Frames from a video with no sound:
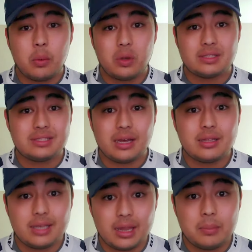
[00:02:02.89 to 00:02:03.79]
wanted Seattle
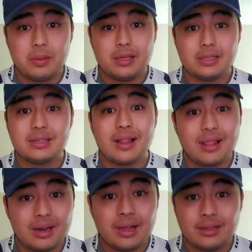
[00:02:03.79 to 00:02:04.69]
to get him, because a
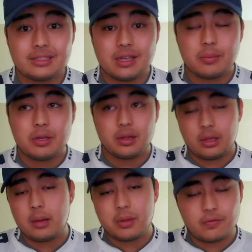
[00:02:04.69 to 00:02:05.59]
lot of analysts have been, a
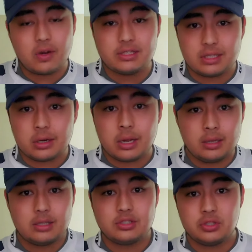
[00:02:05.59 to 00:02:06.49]
lot of my friends that are
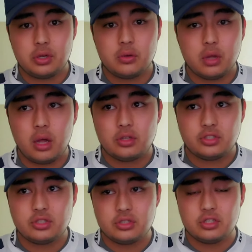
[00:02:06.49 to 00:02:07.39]
analysts, you know, college
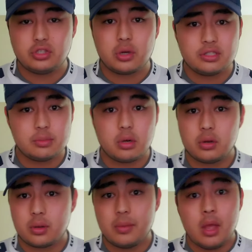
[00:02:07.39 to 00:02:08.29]
into the journalism
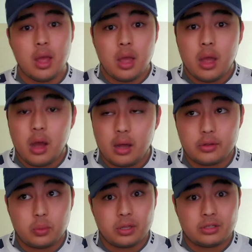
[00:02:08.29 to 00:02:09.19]
program, uh,
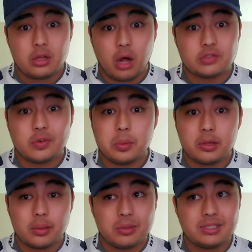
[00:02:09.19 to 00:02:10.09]
they're really into college football.
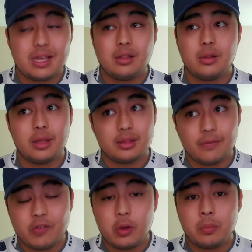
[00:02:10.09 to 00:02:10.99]
They've been saying, look at the
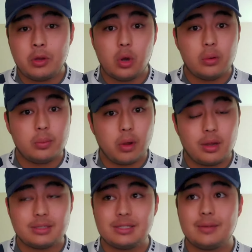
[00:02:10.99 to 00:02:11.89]
film on Colby
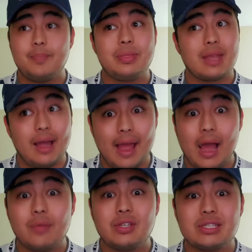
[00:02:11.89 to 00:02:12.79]
Parkinson. I
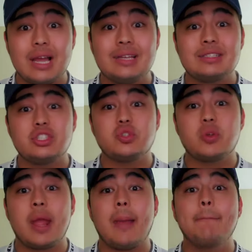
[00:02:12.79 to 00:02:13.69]
had. This guy is a
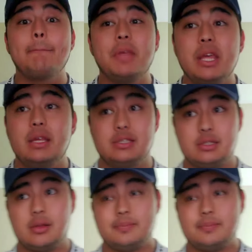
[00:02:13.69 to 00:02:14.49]
straight beast.